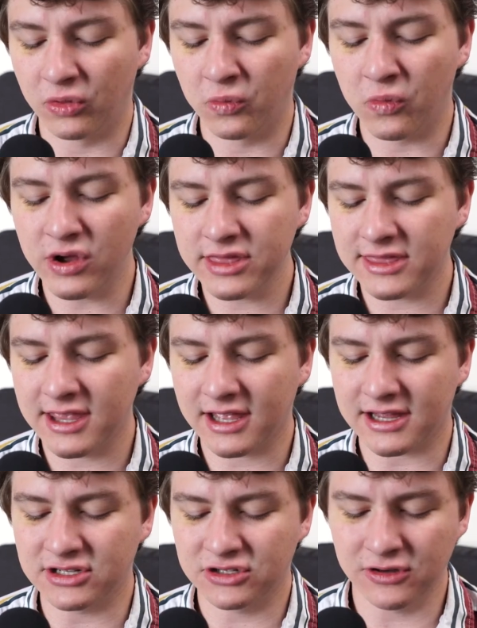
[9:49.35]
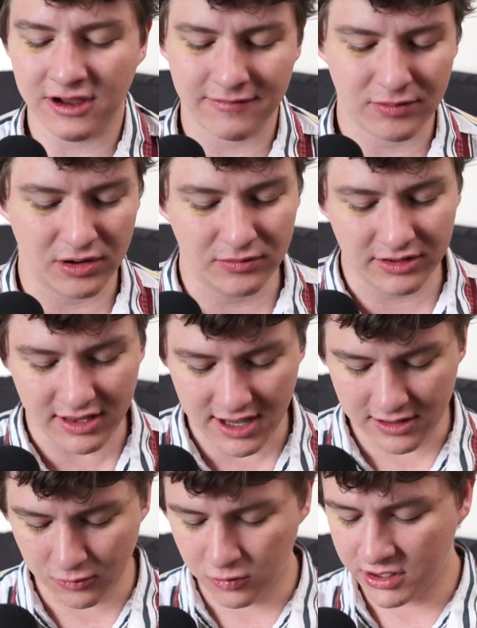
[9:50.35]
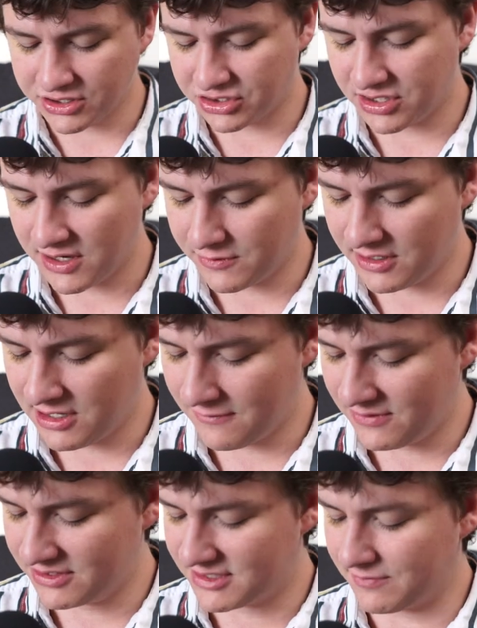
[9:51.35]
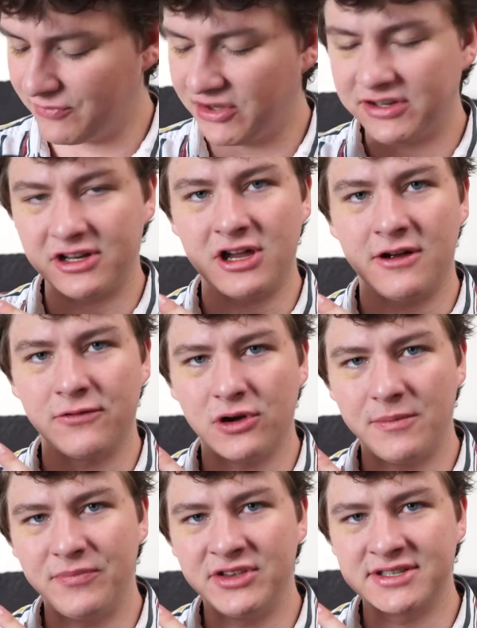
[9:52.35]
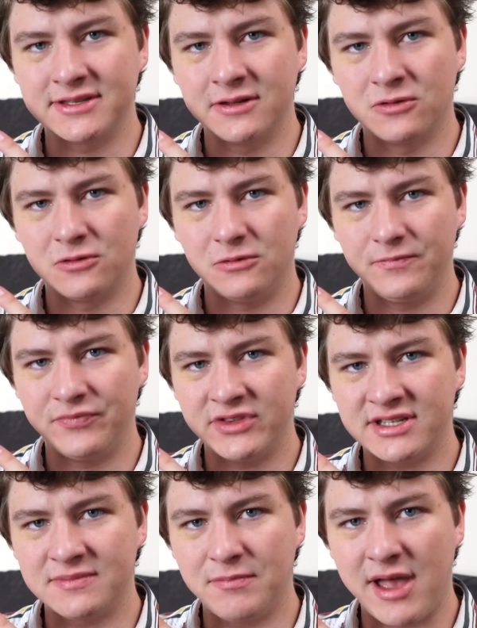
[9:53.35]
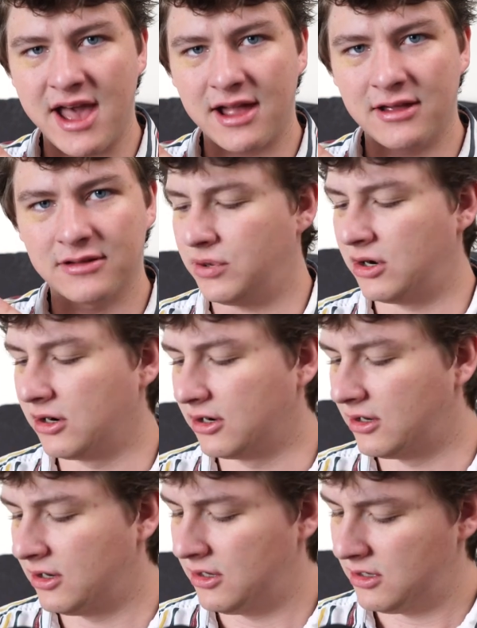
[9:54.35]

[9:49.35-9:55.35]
One thing I do have a problem with, I wish they would give you something to cover up this back part.